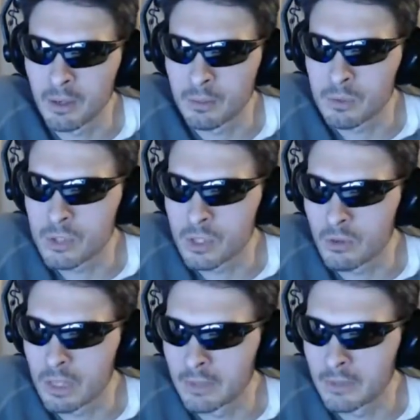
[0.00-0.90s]
Who's the
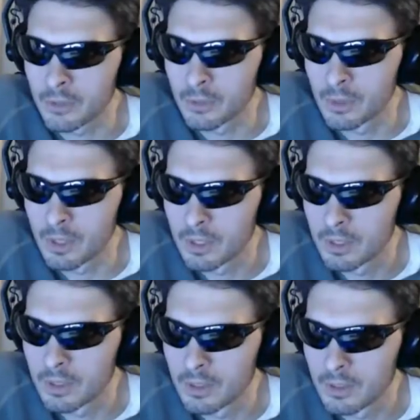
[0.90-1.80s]
clown dude?
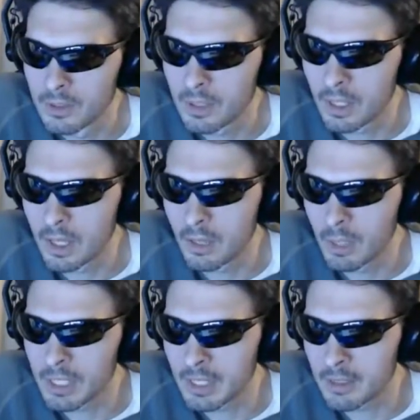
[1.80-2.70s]
Why
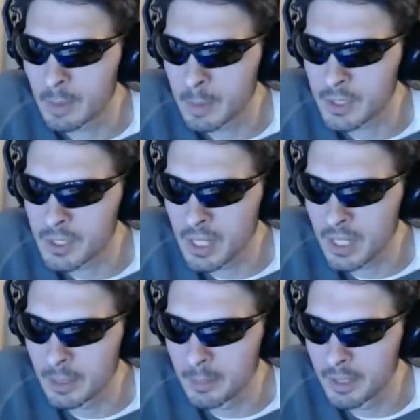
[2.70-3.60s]
can't I remember his
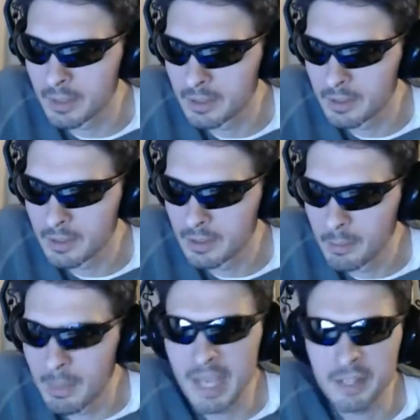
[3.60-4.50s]
name?
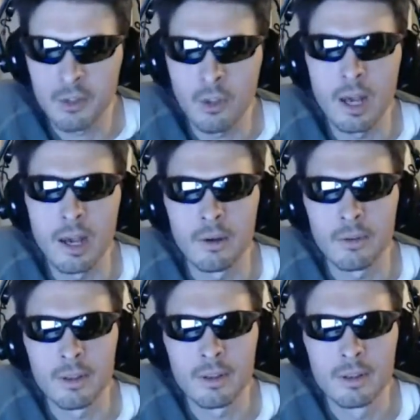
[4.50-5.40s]
Mad Clown.
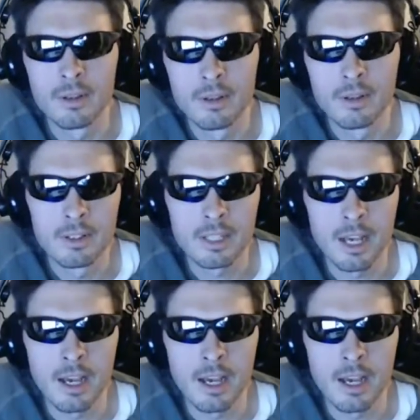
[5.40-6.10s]
Yeah.